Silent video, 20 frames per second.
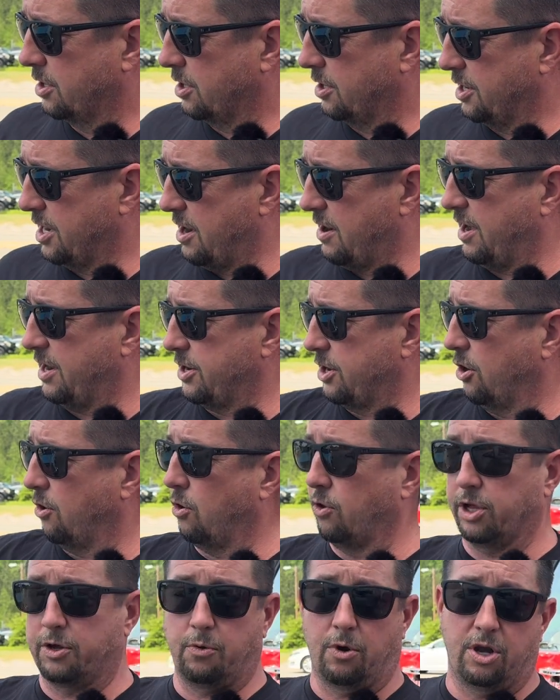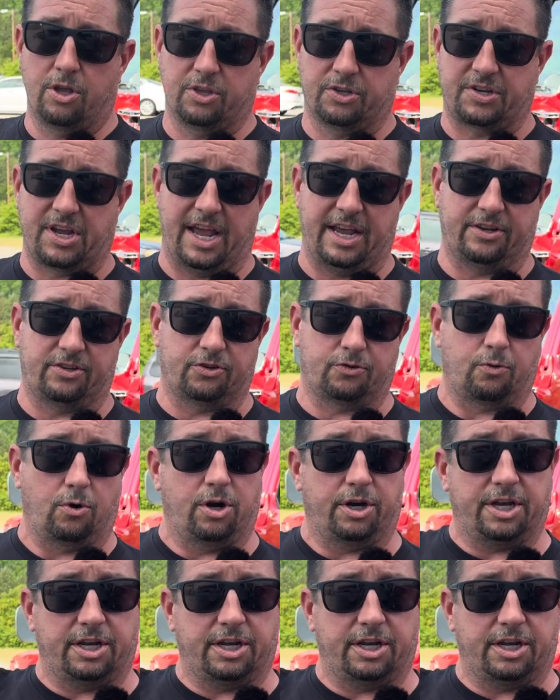Now I know only one of the tanks is working